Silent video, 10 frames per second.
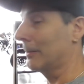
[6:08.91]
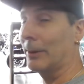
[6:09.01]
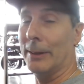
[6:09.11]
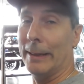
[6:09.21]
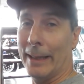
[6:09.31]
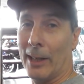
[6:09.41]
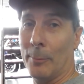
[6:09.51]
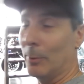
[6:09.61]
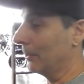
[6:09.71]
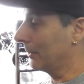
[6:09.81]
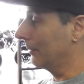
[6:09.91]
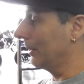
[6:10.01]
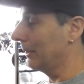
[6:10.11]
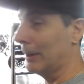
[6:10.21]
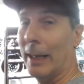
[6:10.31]
I've got the yellow book, I've
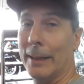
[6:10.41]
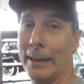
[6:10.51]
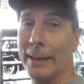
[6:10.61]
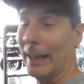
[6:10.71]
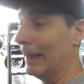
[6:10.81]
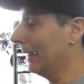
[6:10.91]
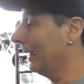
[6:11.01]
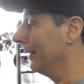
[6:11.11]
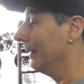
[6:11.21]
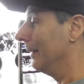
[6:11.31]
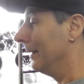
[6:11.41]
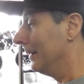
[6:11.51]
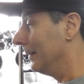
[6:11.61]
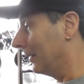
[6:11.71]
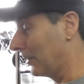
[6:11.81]
got the ID card,
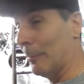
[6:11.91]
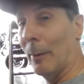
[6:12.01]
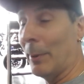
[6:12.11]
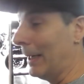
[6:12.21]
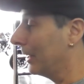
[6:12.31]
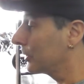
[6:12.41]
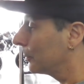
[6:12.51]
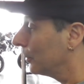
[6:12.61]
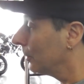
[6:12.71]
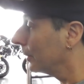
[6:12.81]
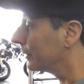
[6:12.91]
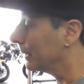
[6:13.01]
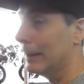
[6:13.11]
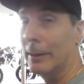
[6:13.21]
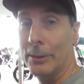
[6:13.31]
I've got my passport
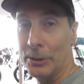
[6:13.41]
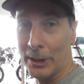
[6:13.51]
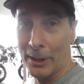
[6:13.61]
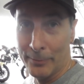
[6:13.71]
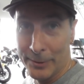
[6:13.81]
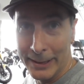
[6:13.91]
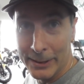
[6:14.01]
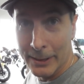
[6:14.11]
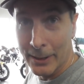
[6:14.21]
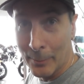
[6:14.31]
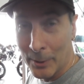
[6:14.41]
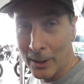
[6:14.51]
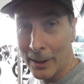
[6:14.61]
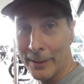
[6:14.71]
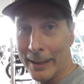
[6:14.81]
to show the visa that I'm
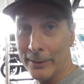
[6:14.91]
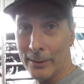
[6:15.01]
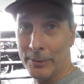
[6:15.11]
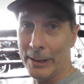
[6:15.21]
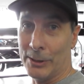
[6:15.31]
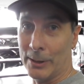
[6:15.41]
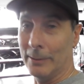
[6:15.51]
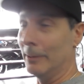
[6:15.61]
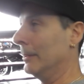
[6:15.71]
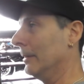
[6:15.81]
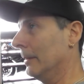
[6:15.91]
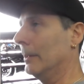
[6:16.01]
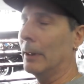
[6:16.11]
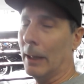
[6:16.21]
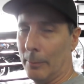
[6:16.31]
on, and the visa,
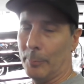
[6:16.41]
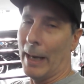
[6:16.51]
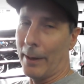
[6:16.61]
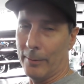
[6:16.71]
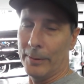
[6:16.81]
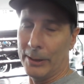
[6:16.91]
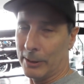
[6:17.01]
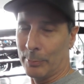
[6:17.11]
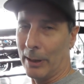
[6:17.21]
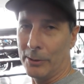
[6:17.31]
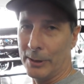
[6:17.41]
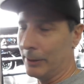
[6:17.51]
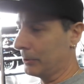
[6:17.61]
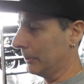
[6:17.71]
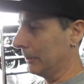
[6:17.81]
you know, part of the visa
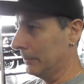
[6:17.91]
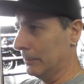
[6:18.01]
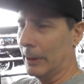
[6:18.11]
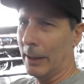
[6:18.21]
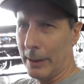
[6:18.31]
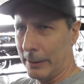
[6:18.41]
process, when